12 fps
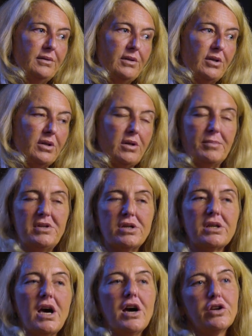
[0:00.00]
you, I mean you
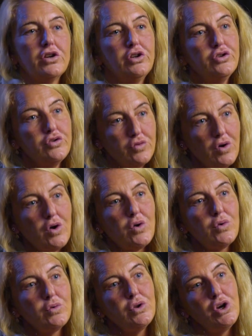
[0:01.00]
can't
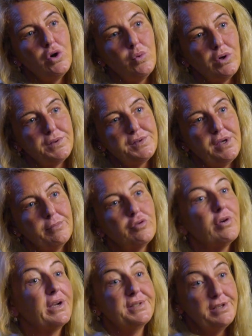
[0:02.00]
control what some
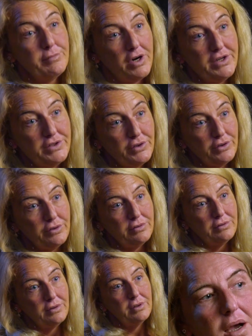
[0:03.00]
crazy might do,
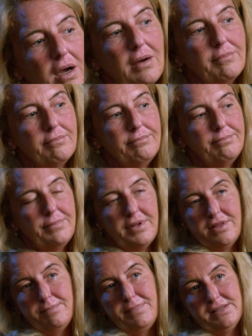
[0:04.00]
um,
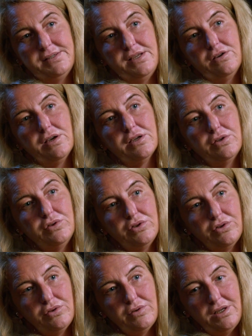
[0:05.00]
but the best thing I can
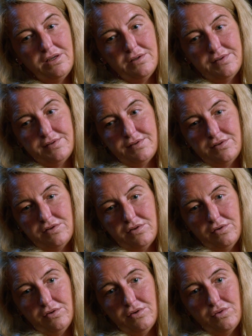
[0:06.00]
do is
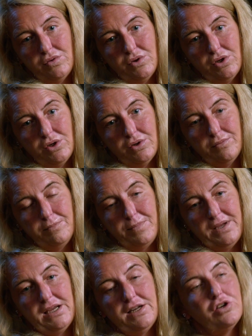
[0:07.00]
to
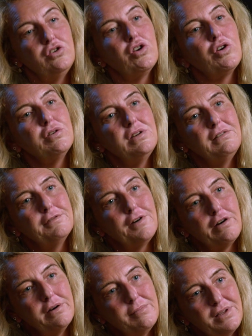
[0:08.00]
be in a known
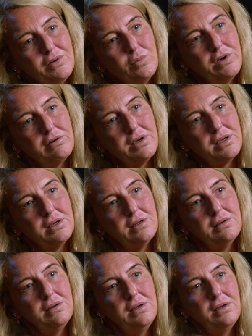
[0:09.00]
environment where I
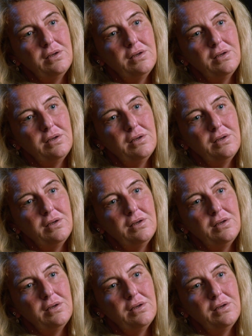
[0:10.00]
can